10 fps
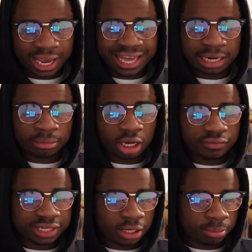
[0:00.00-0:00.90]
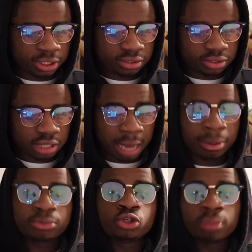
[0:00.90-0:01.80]
and I'm not even down a piece, I'm
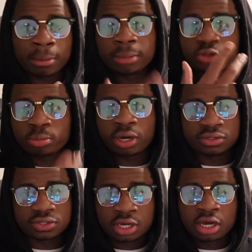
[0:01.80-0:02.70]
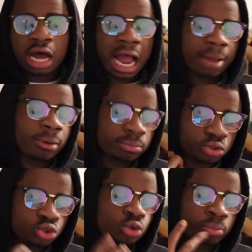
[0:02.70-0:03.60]
up two pawns. I'm
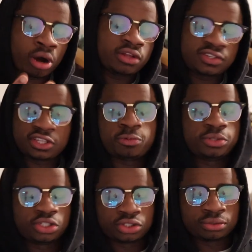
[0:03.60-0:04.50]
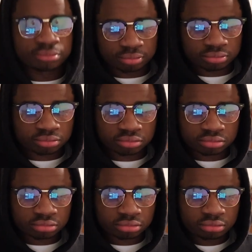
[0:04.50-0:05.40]
up 2 pawns in this position,
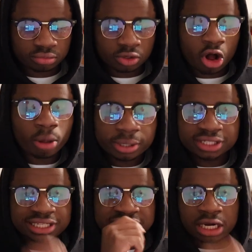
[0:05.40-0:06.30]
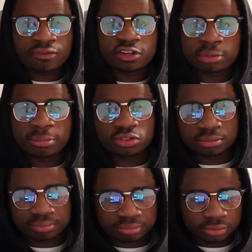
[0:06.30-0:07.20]
all because I sacrificed my
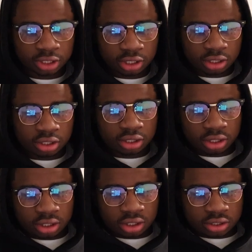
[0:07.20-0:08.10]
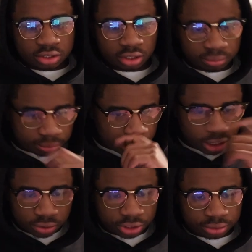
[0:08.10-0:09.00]
bishop. So
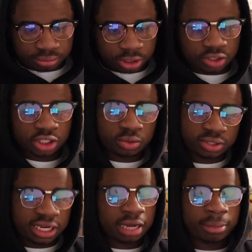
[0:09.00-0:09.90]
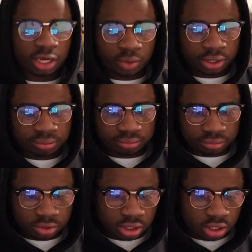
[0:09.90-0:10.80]
he goes here. He tries to attack my queen.
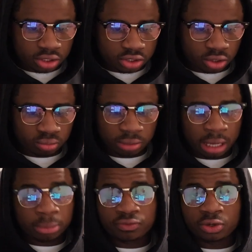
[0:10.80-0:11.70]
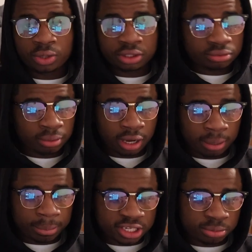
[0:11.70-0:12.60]
So I move the queen.
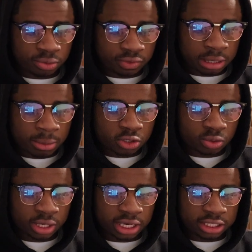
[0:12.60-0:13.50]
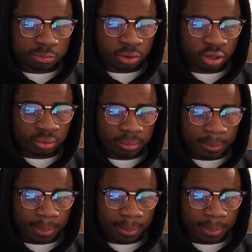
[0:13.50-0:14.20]
Best move. I'm also hitting this pawn.